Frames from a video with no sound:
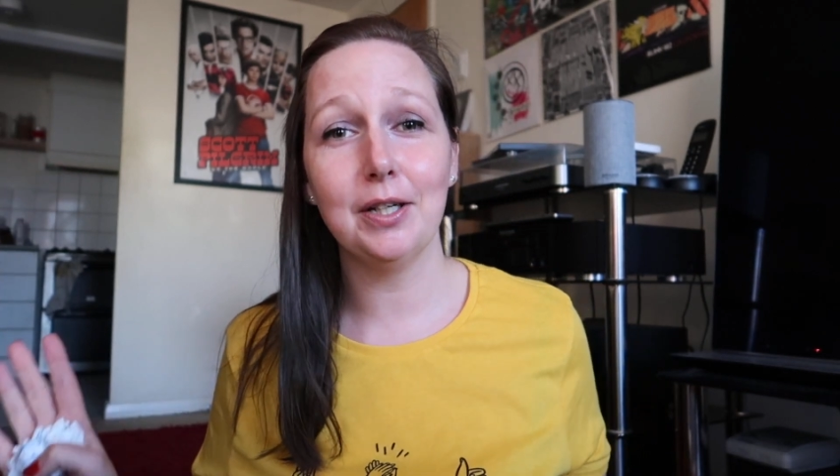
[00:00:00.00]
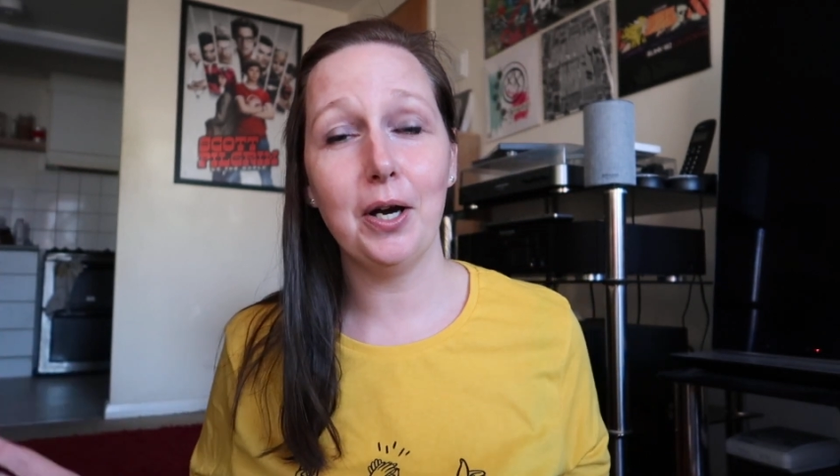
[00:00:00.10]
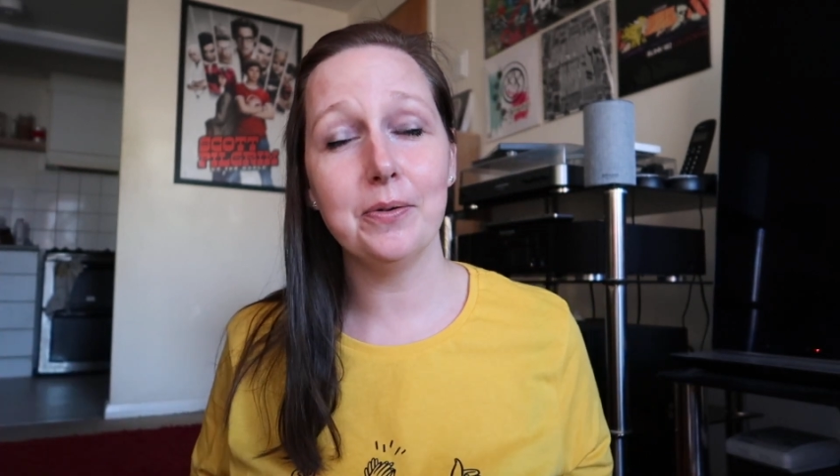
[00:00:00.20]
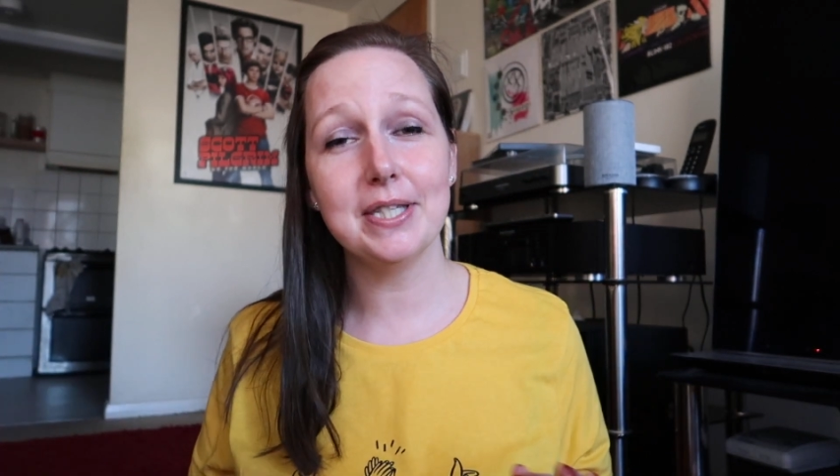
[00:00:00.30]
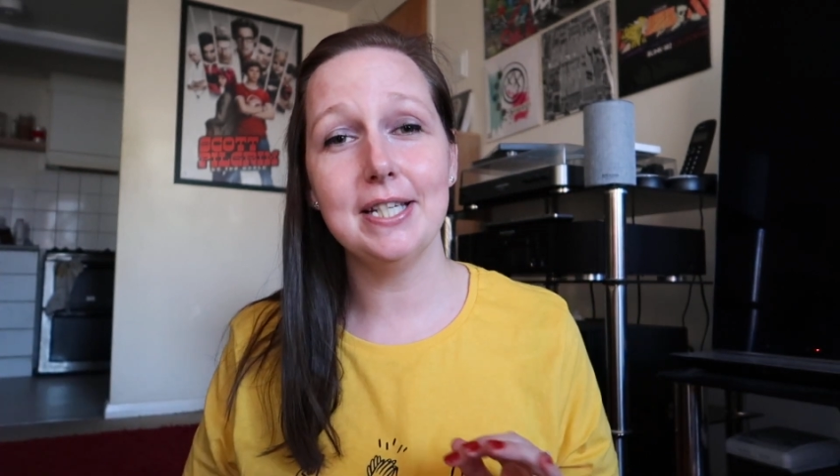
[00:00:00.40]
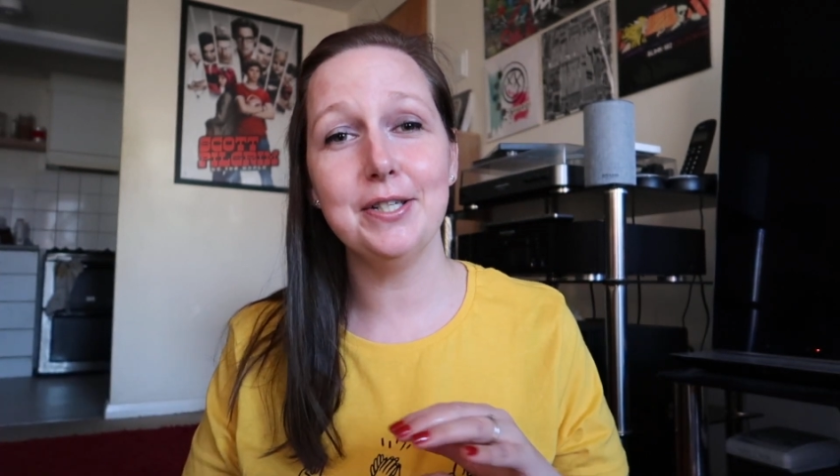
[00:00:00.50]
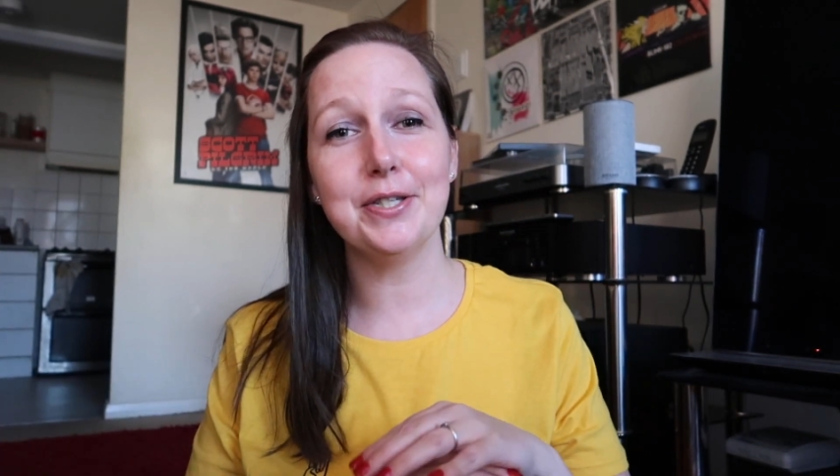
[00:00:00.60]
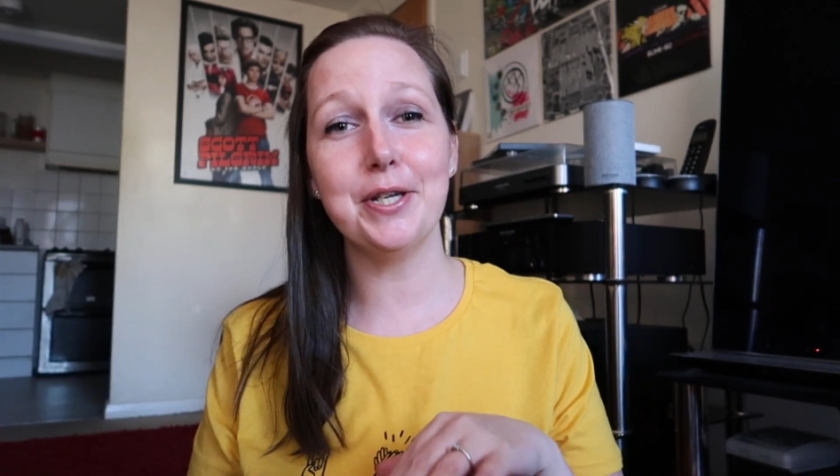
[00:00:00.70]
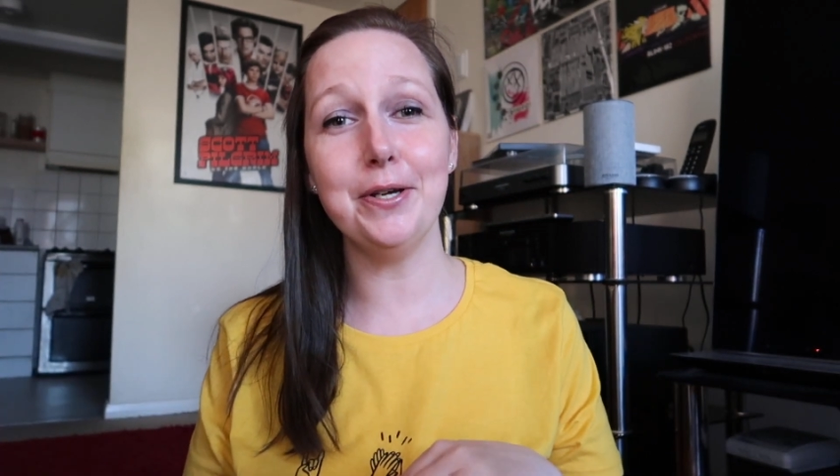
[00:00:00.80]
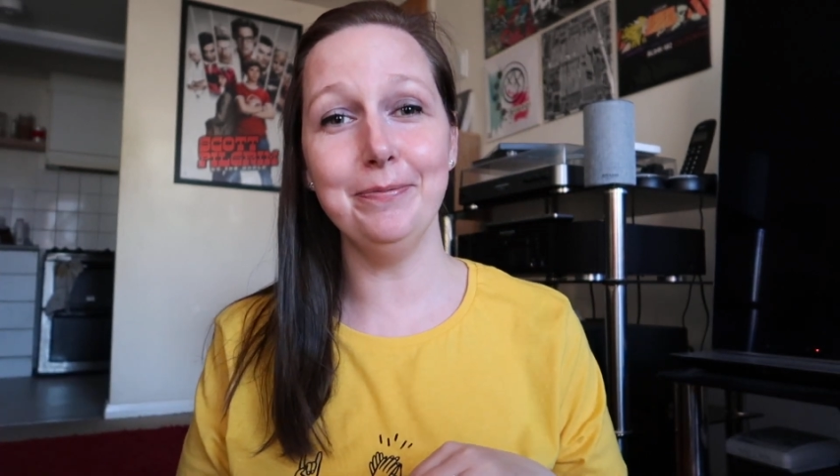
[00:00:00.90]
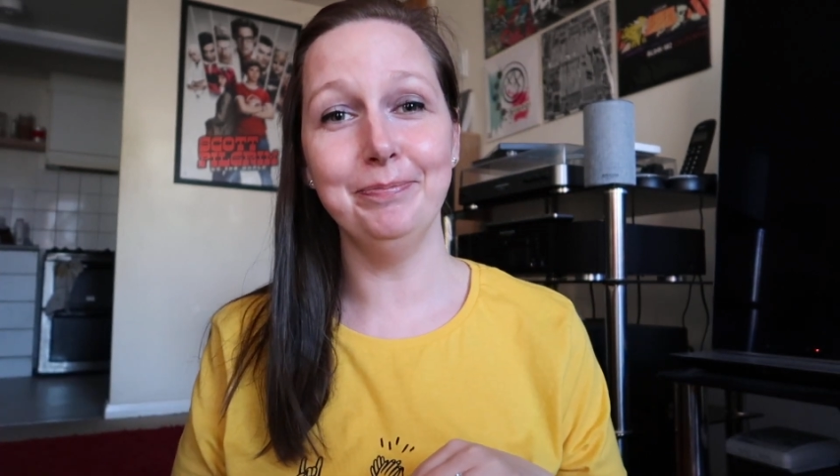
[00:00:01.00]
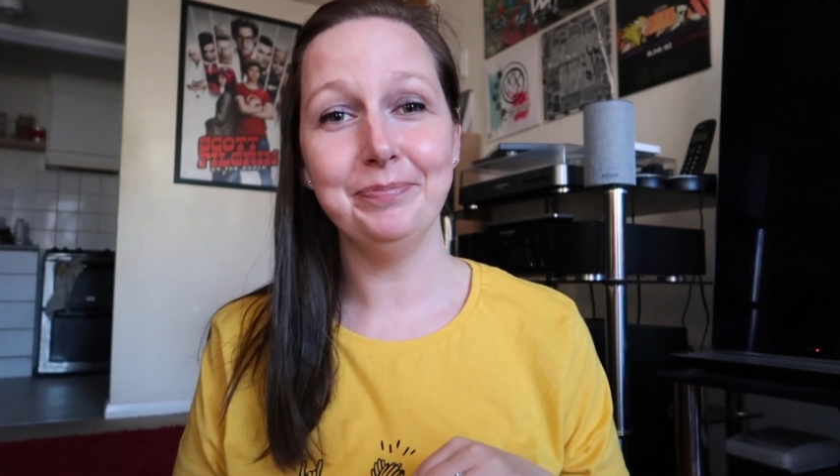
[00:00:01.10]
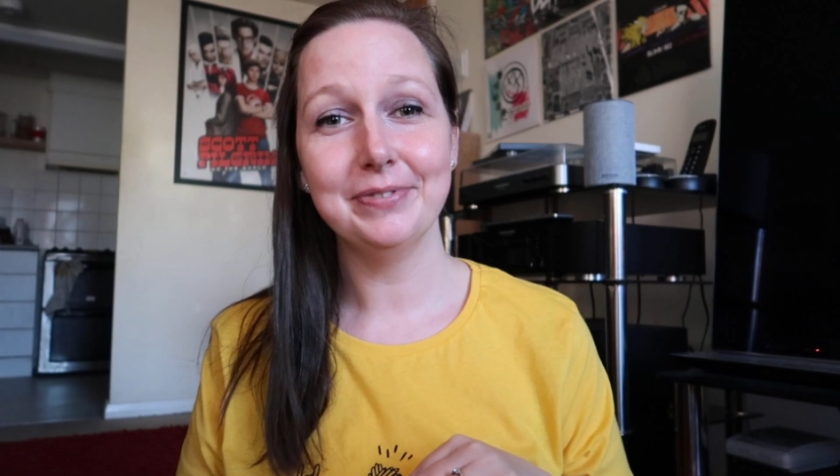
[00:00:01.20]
yeah. I'll see you soon.